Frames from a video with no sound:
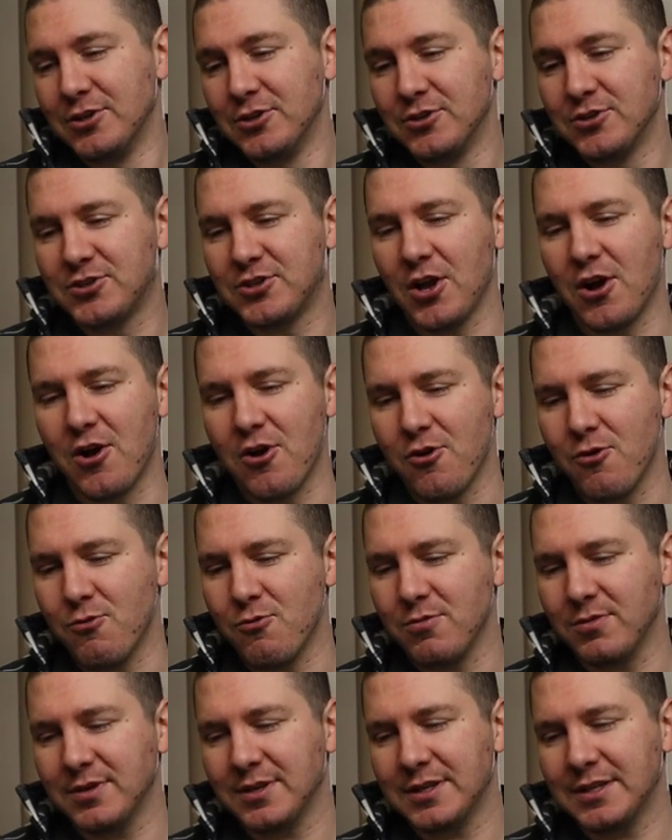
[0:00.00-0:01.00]

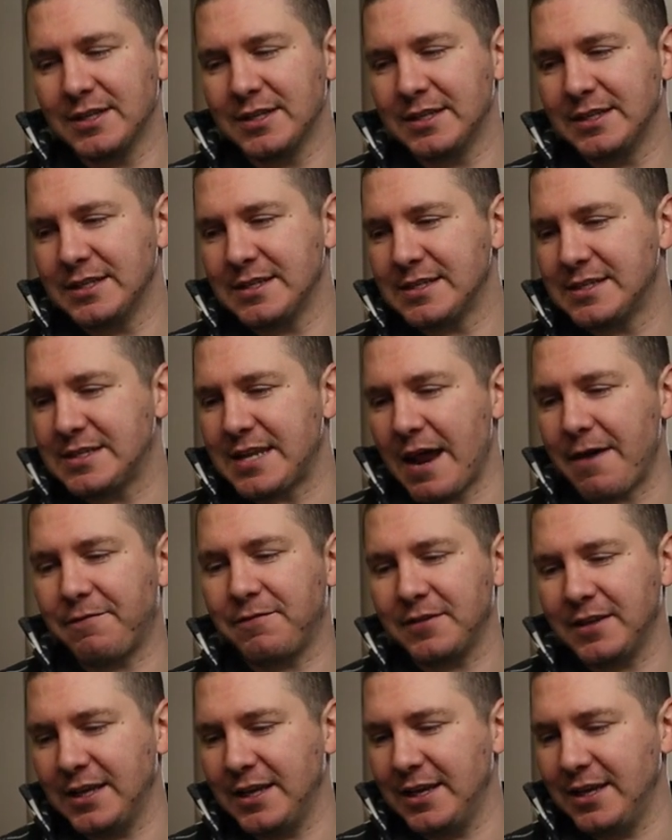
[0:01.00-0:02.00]
So
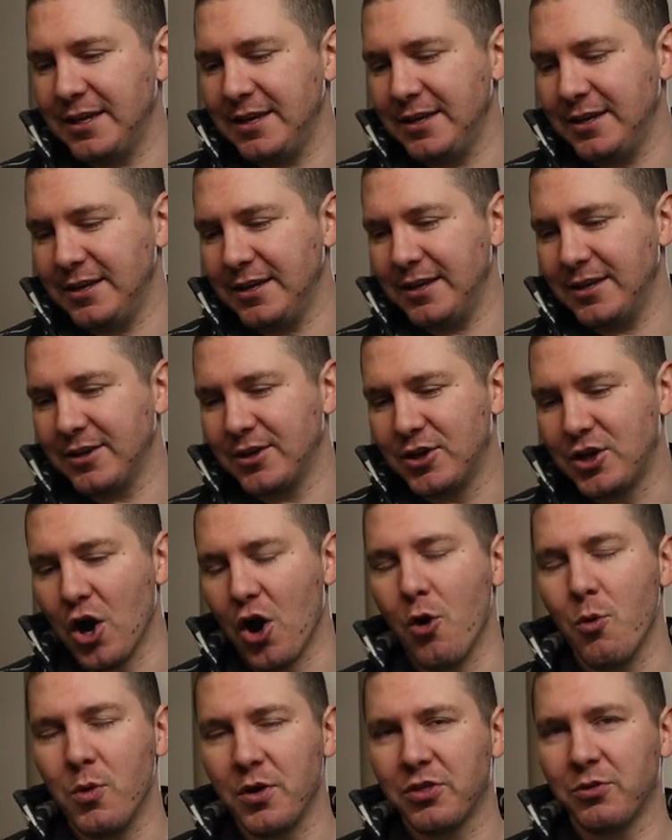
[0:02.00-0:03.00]
definitely
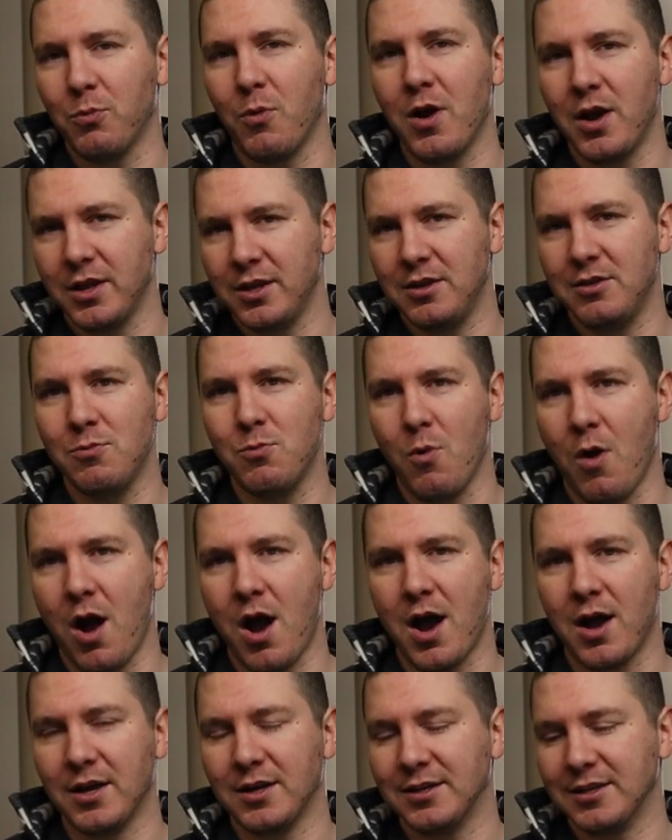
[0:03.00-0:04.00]
go with what you
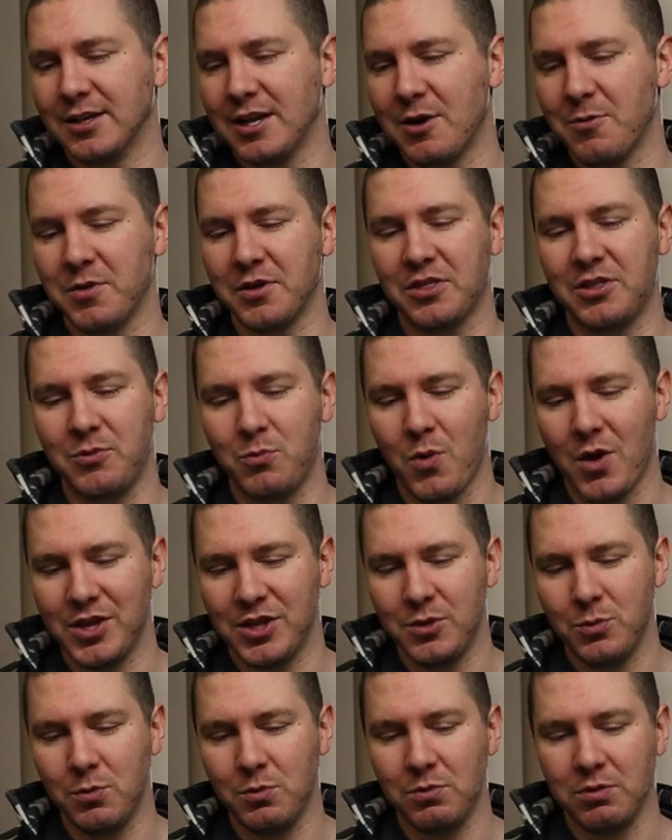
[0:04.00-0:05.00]
want, go with what
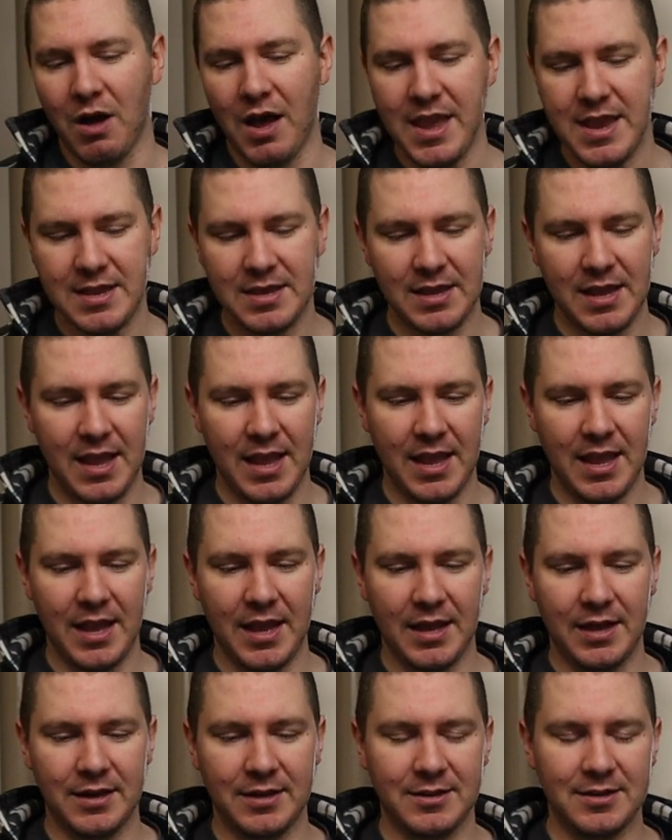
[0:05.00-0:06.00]
you like
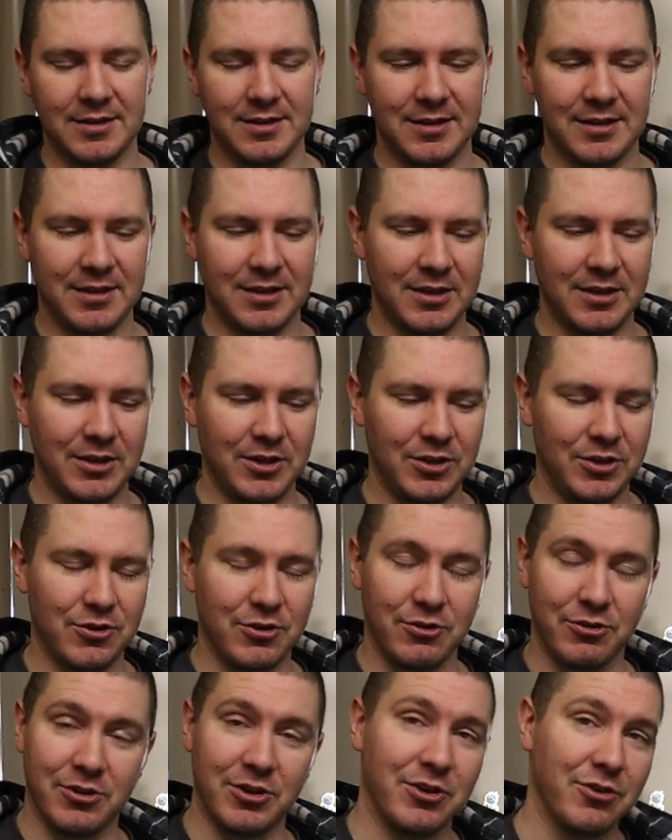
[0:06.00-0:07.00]
and
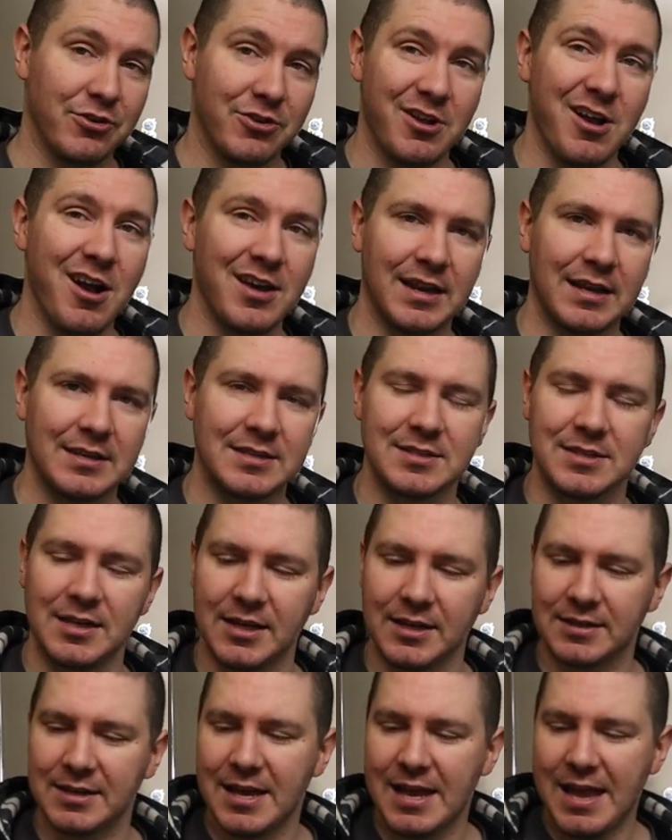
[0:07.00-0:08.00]
your your gut
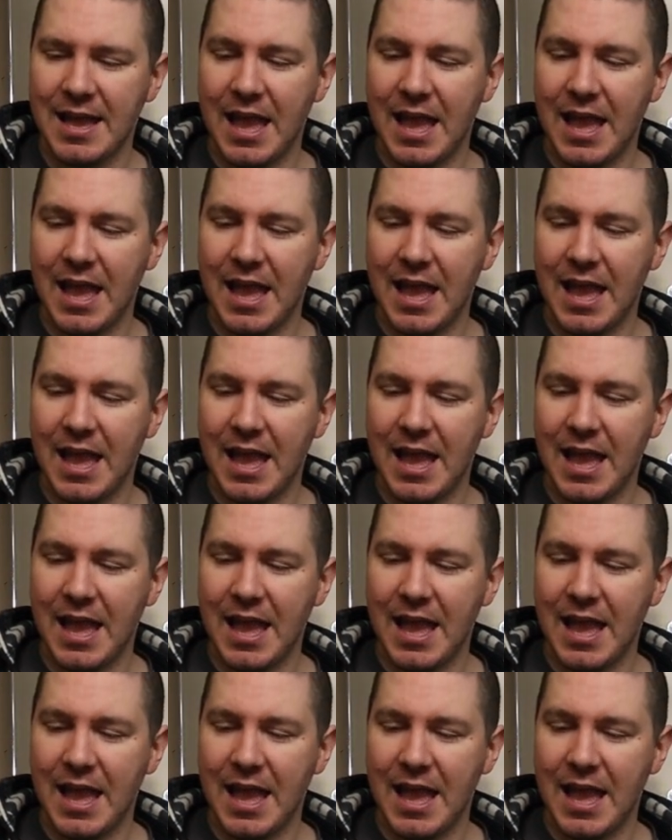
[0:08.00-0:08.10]
instinct.